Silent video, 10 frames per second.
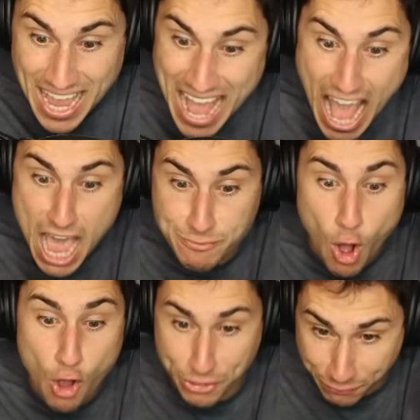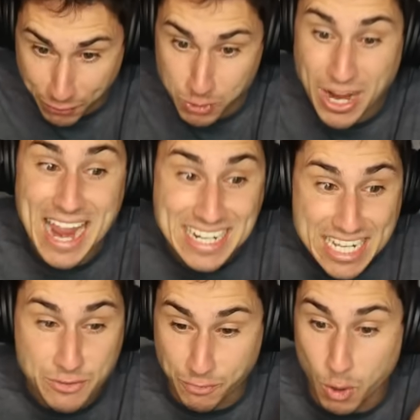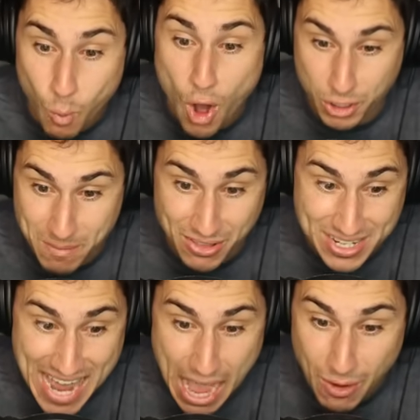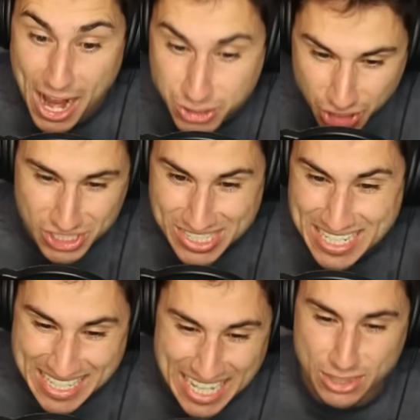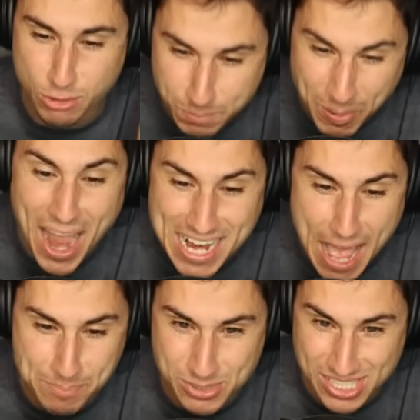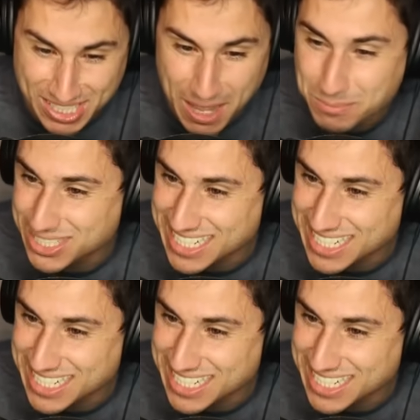I have all the fruit I need for a watermelon now. I just need to get those pineapples to come